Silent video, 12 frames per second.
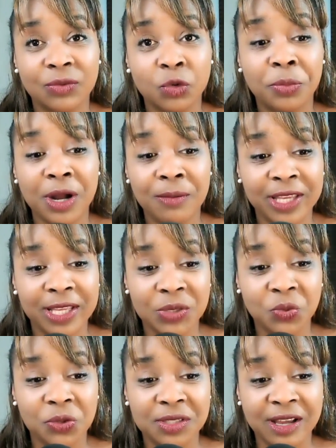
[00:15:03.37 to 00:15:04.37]

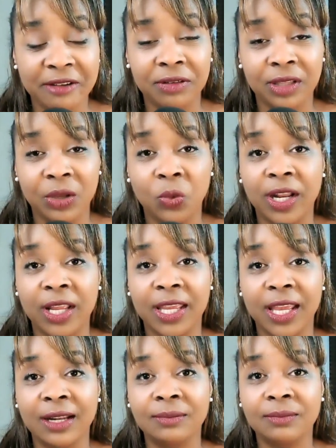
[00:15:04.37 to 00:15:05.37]
Republicans will definitely win
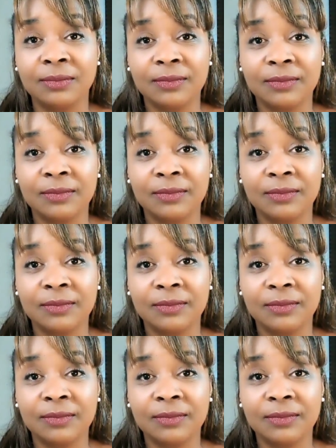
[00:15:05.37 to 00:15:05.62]
again.